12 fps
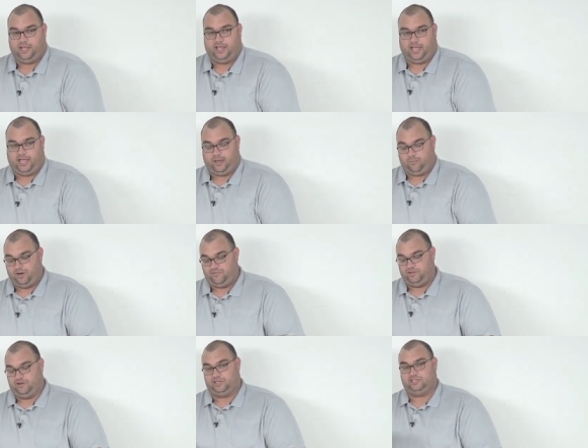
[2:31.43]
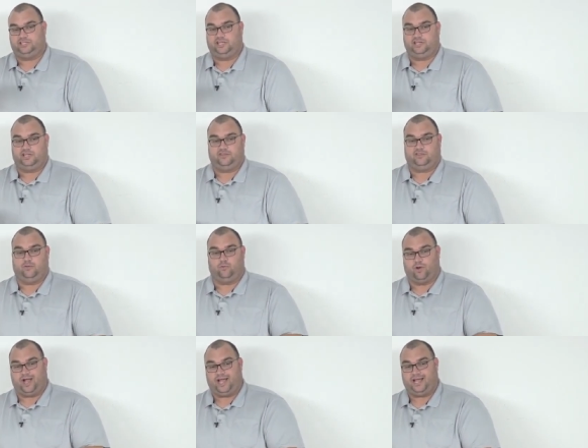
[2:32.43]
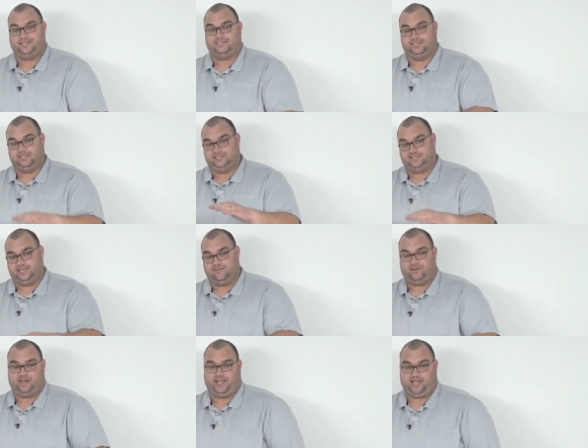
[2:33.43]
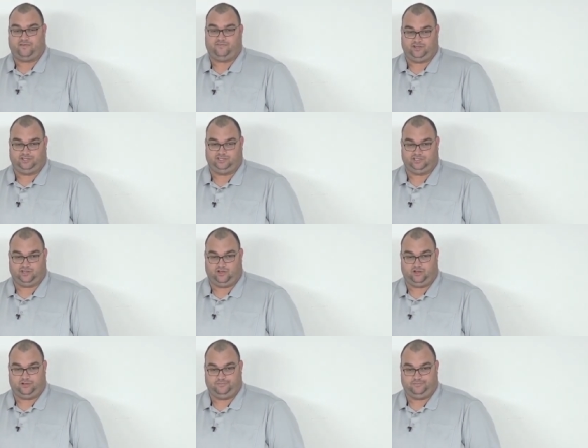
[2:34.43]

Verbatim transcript: And whenever they're extended, the rise is seven and a half inches long.